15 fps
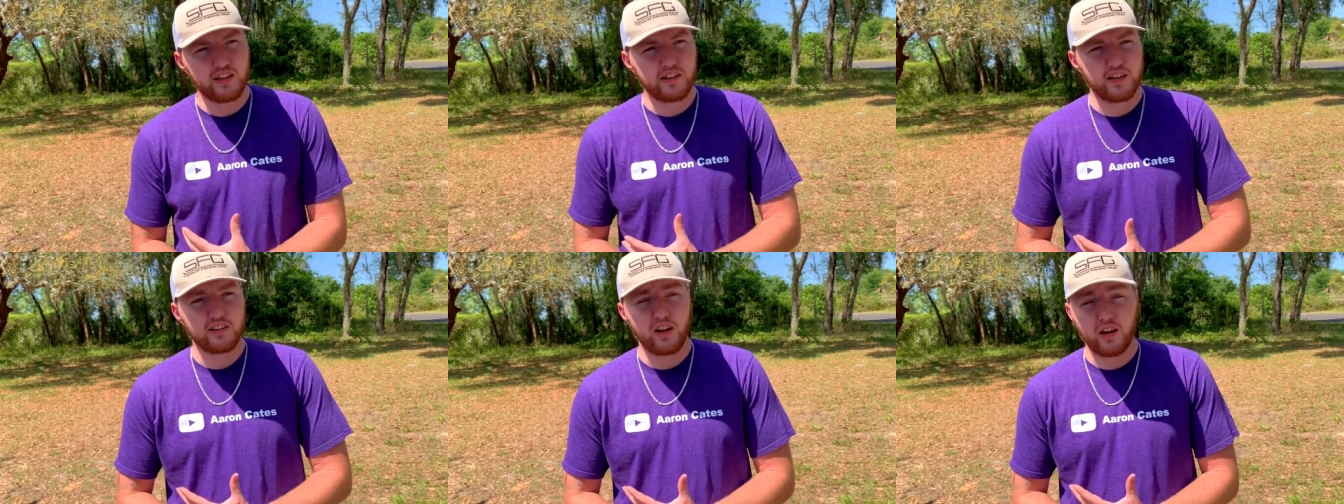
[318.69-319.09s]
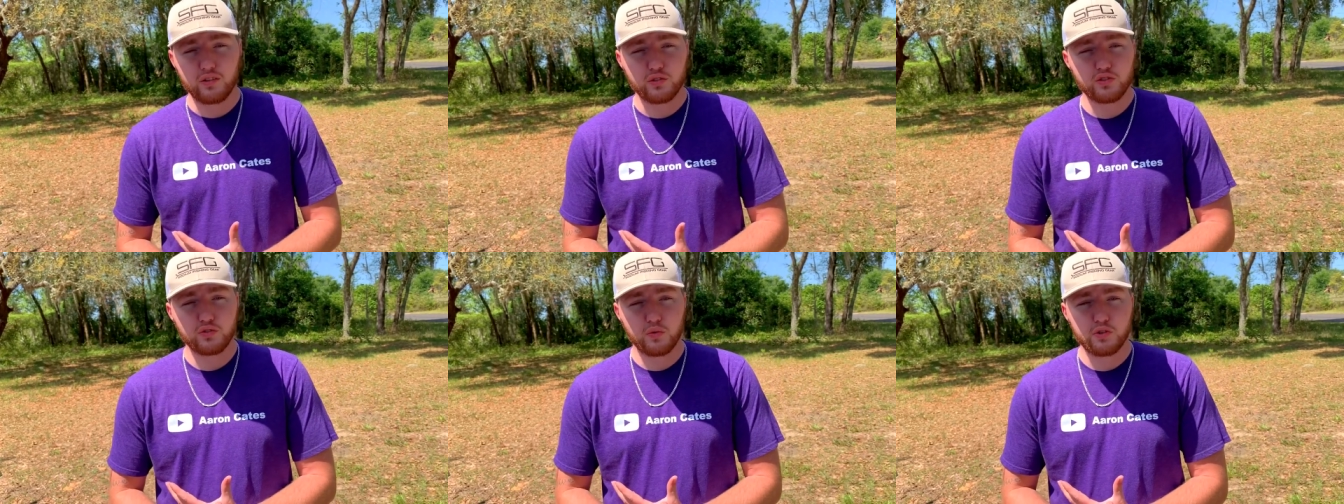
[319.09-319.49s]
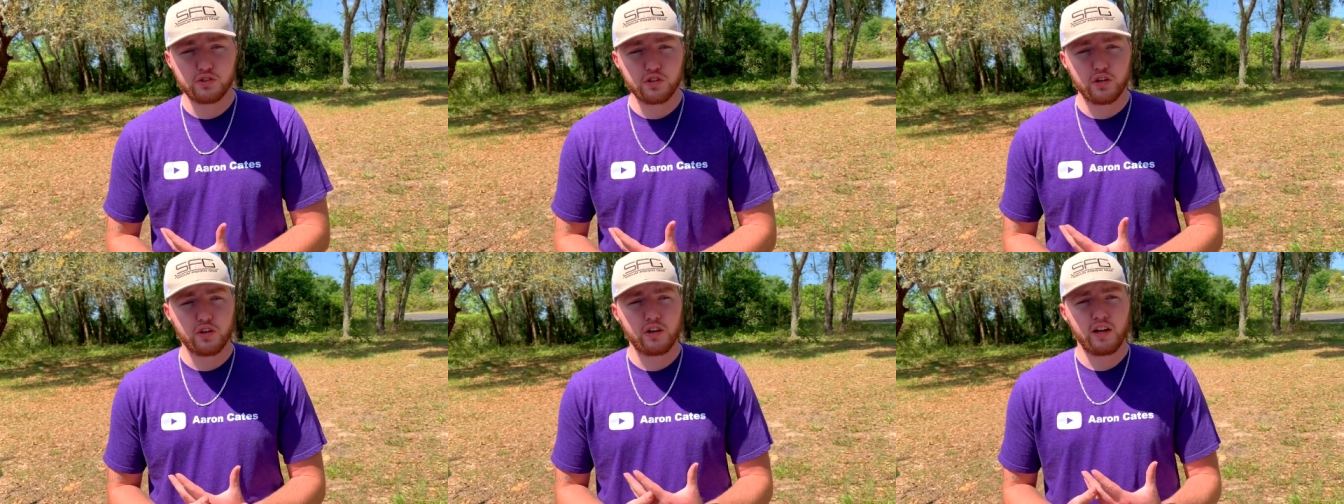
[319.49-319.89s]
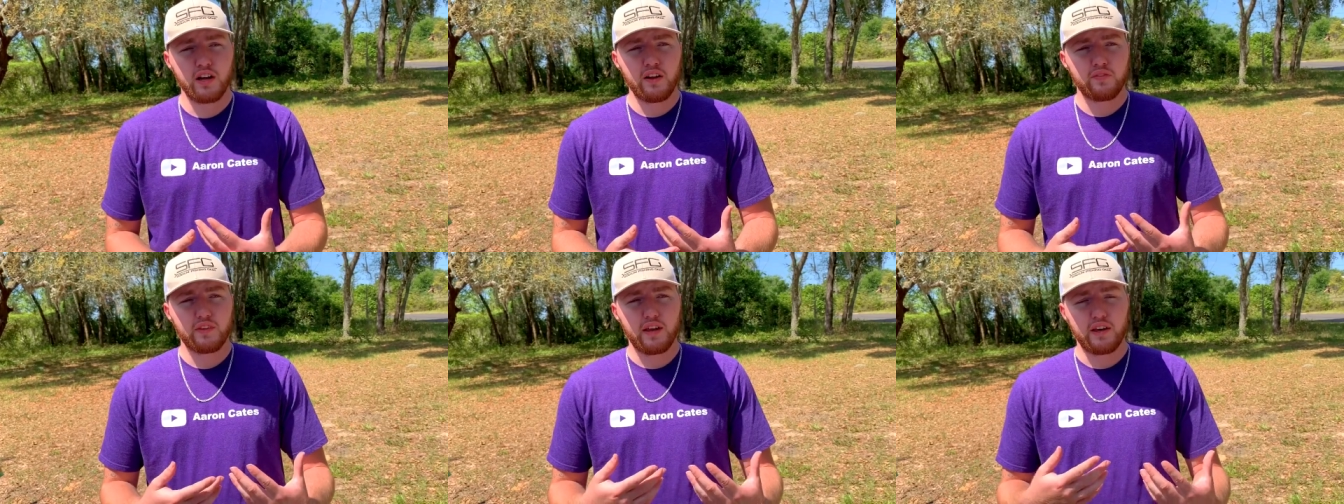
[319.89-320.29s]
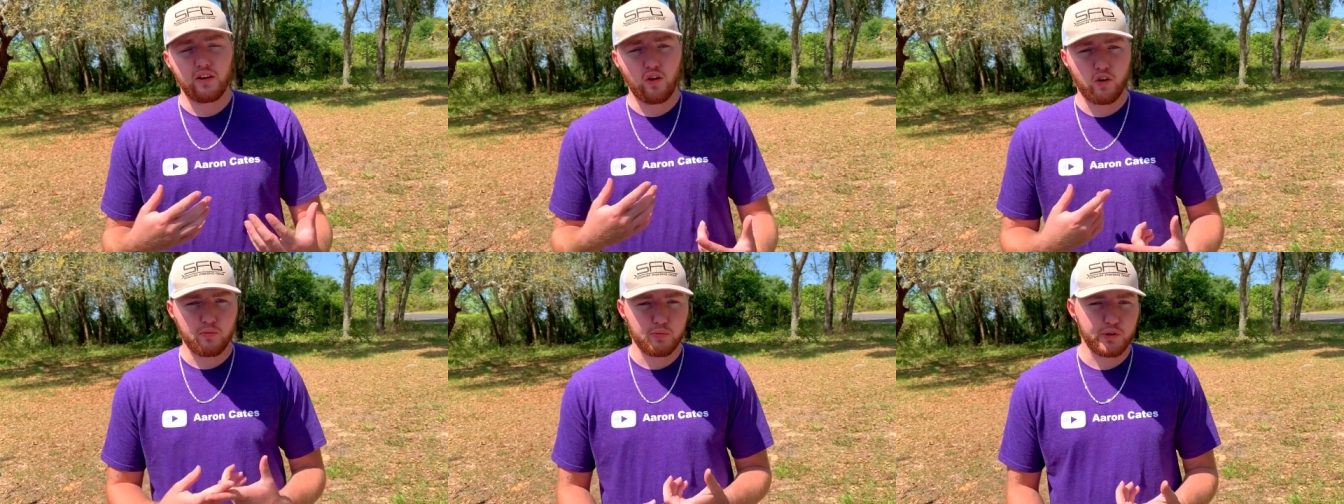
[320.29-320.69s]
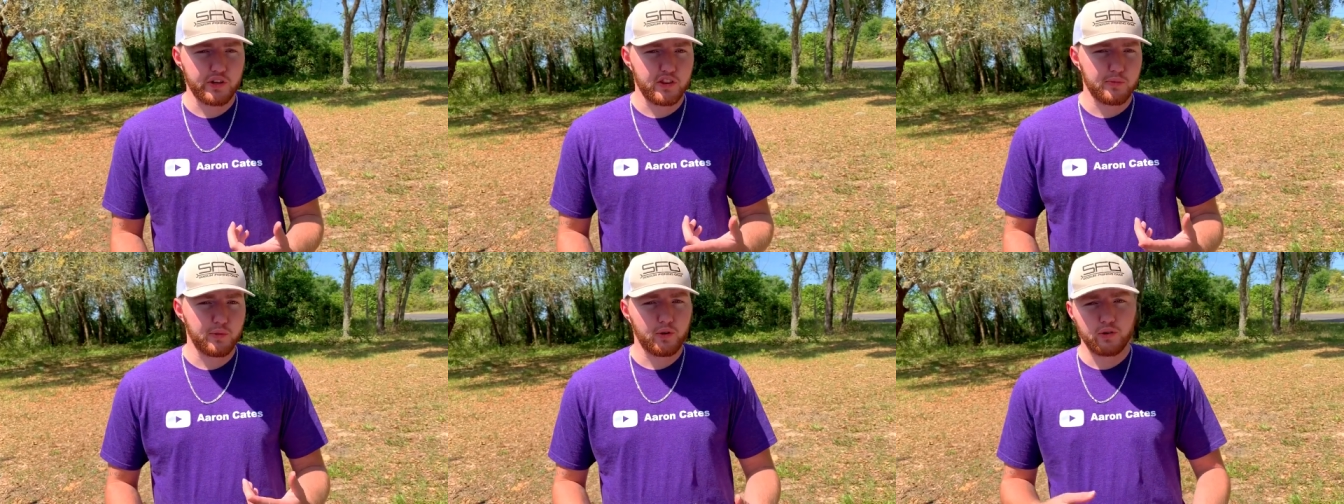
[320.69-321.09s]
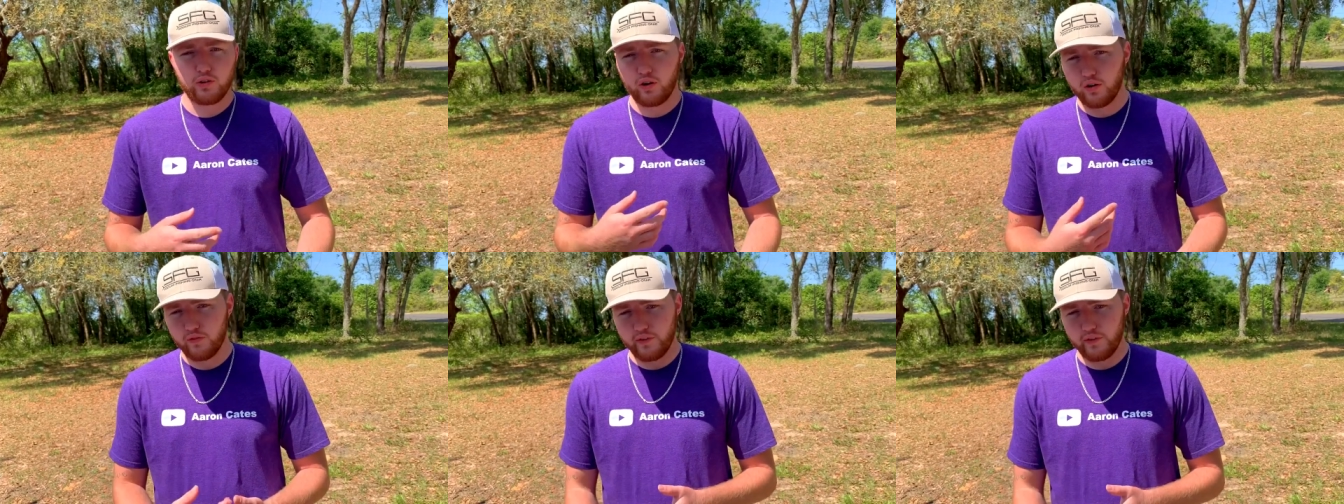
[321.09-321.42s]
like a dollar store shirt that aren't breathable and are